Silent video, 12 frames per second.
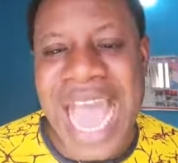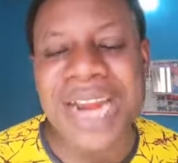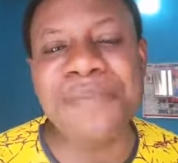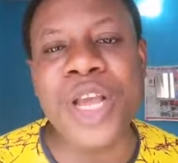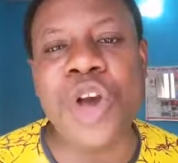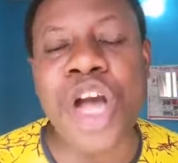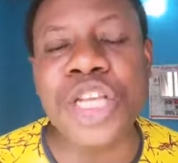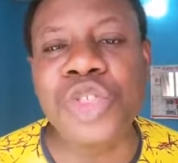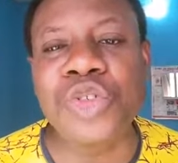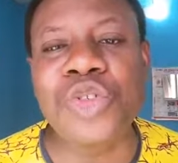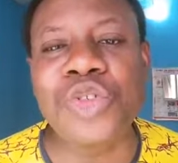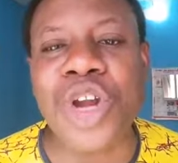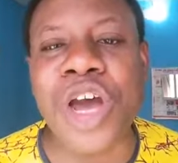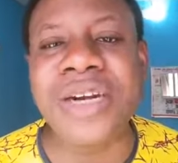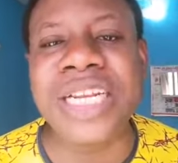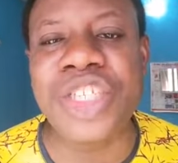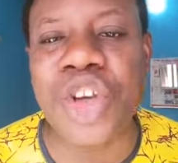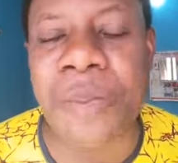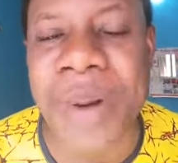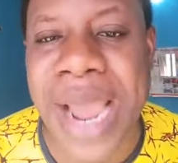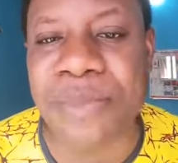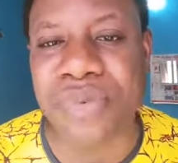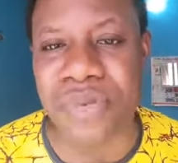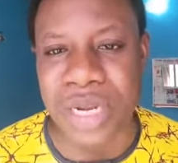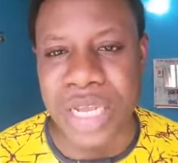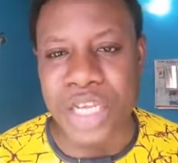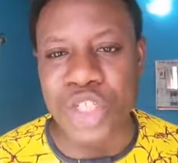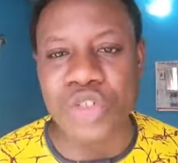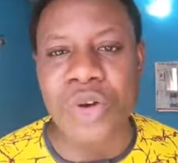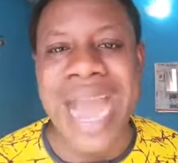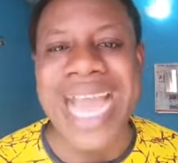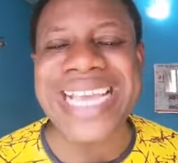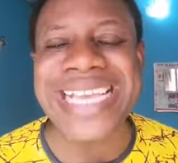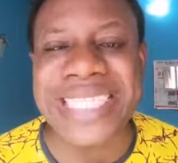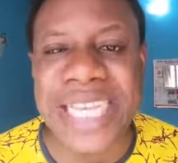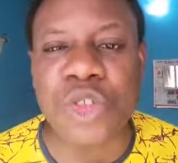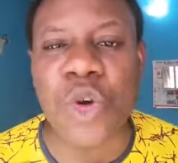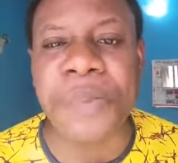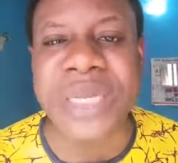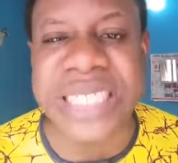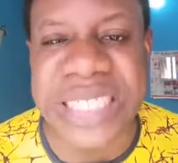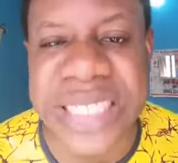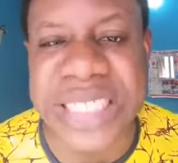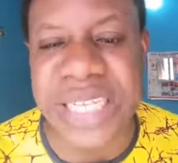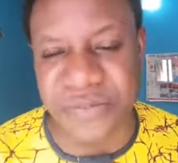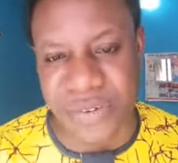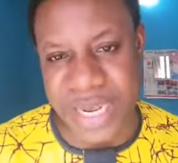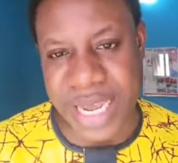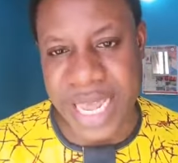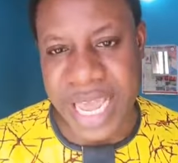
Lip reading: And because you do not read your Bible, you are easy to be deceived.